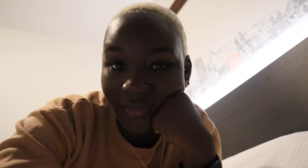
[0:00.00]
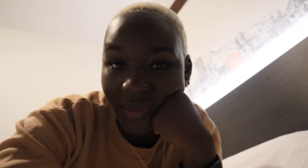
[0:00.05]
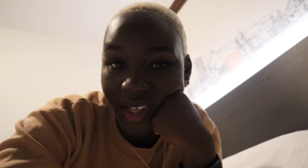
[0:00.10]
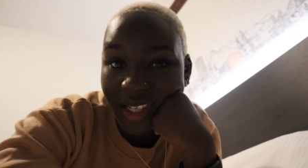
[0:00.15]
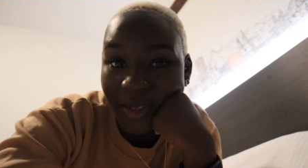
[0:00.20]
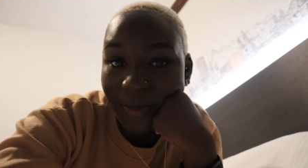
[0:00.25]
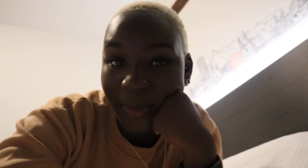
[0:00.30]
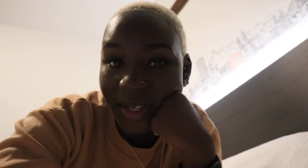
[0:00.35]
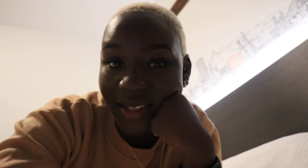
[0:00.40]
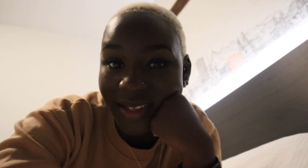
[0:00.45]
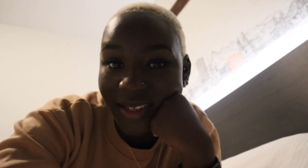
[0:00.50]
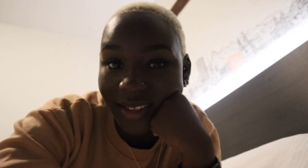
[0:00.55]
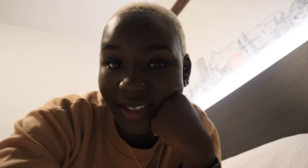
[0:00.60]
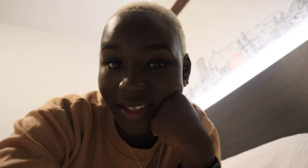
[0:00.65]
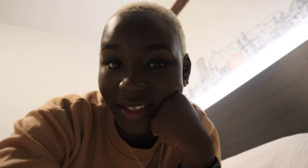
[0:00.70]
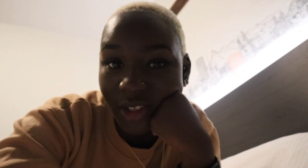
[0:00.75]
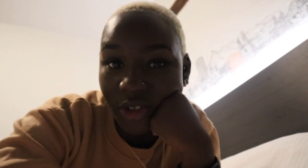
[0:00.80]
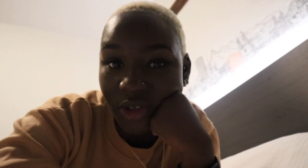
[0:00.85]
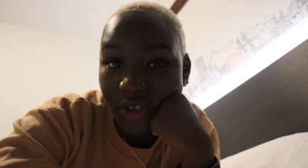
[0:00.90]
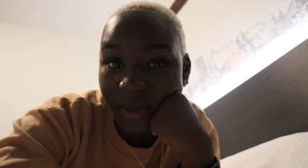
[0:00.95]
that's
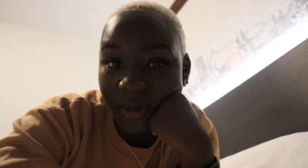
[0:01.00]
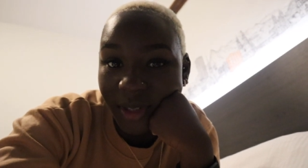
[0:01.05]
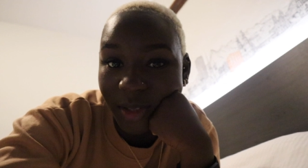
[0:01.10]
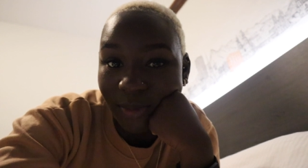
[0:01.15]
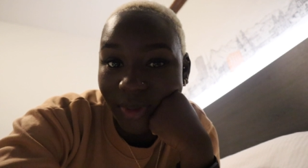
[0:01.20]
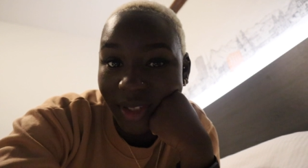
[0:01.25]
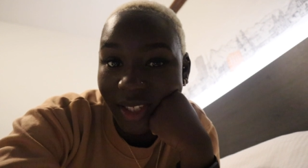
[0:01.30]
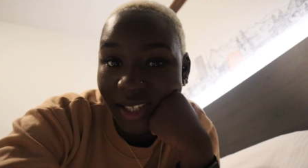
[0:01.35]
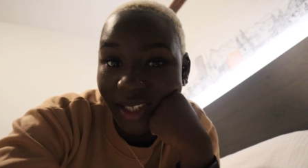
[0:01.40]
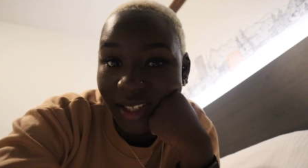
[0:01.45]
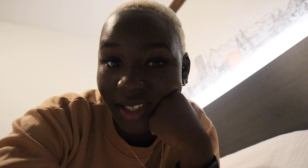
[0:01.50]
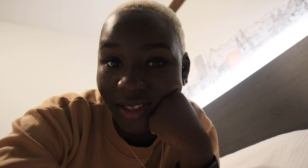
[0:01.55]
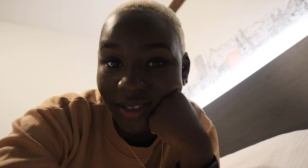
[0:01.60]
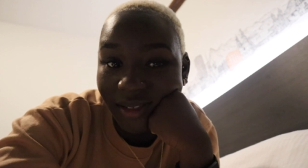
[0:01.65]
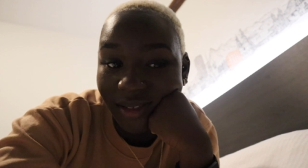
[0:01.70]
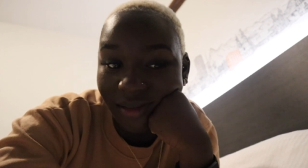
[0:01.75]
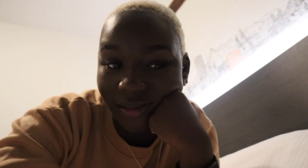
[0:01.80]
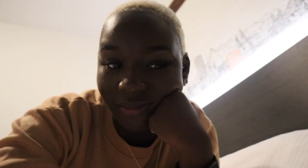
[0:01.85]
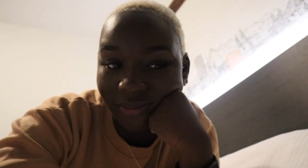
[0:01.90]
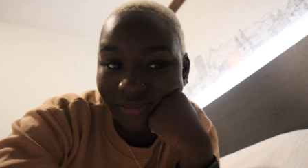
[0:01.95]
basically the trip
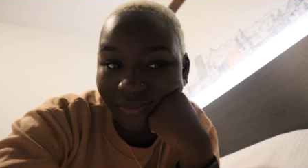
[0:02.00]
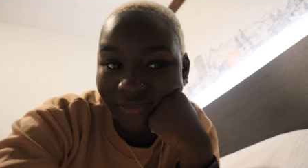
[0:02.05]
completed.